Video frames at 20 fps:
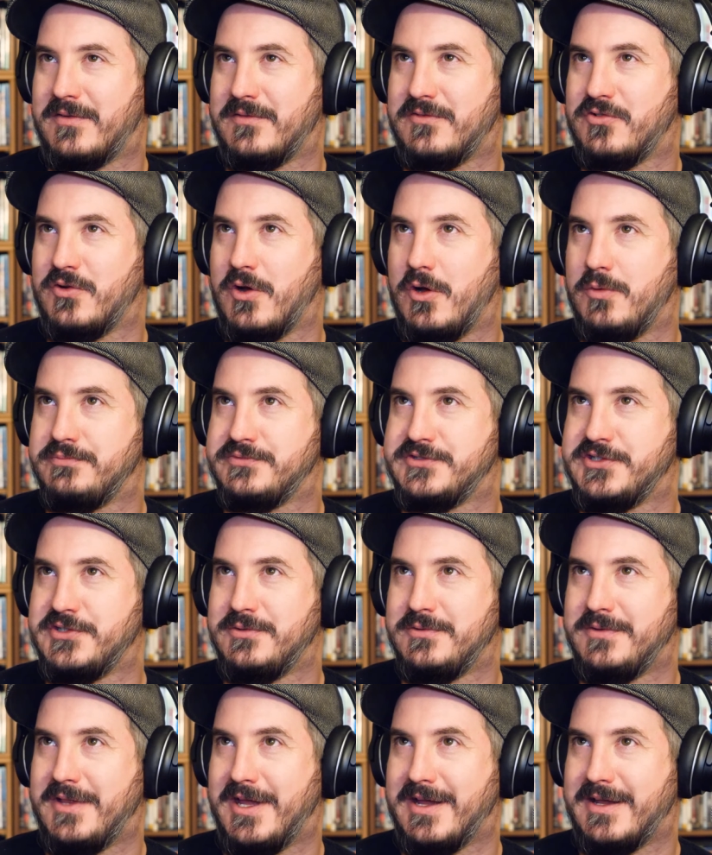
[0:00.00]
a trope
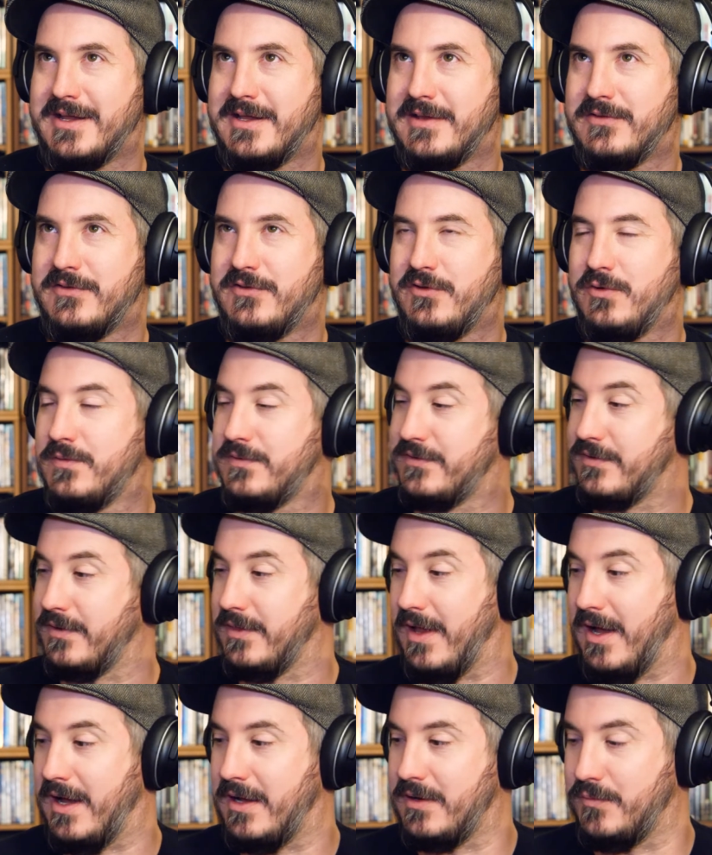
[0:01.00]
too that gets used a
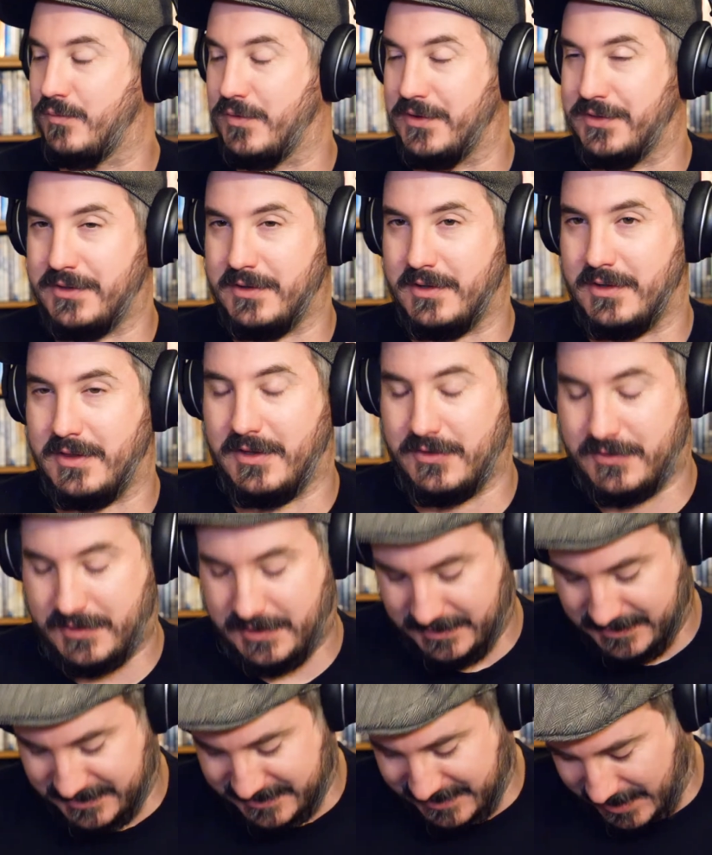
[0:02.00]
lot with
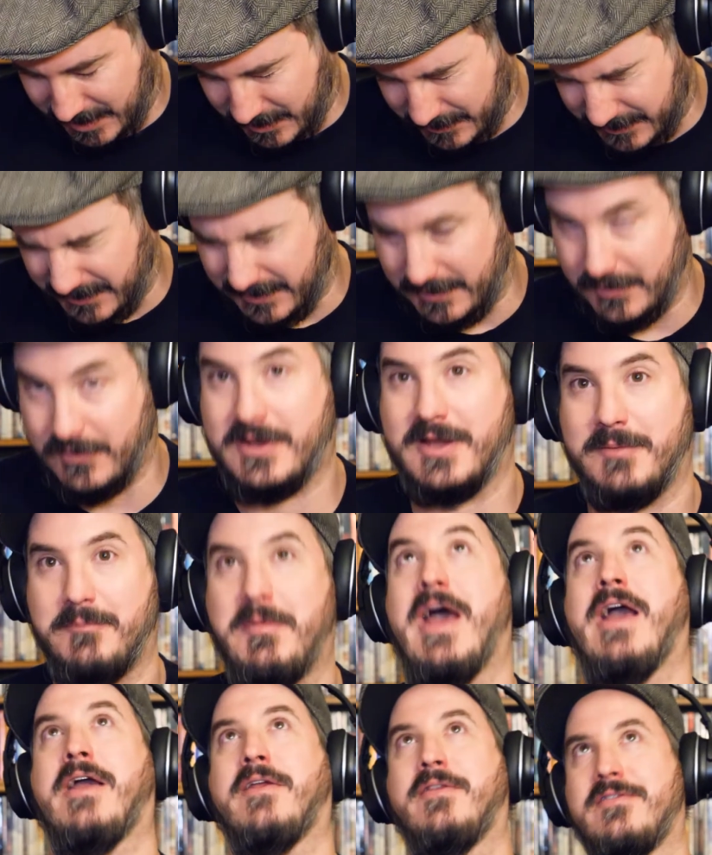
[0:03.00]
looking down and looking
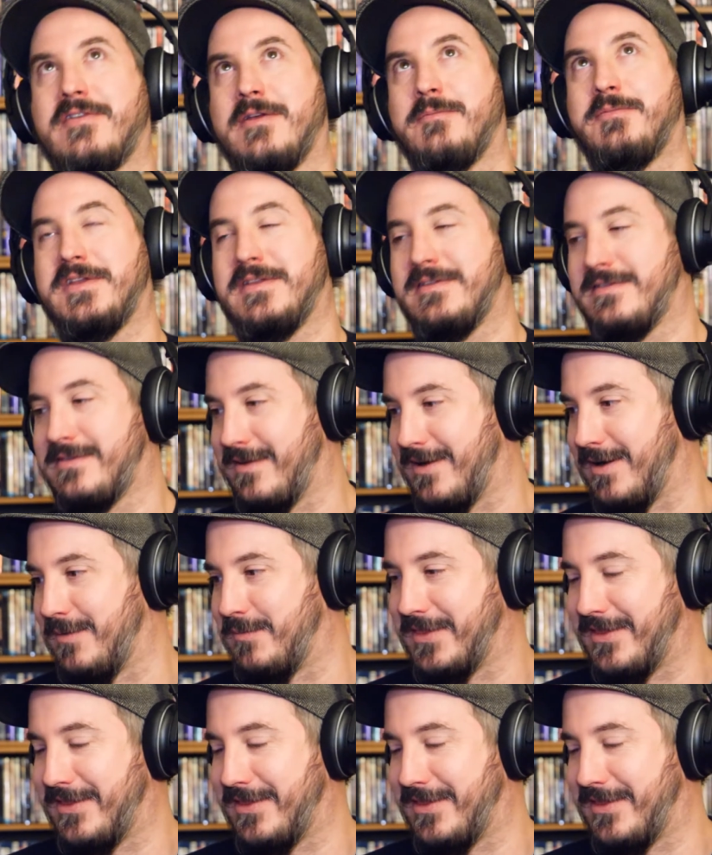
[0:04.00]
back and something's there,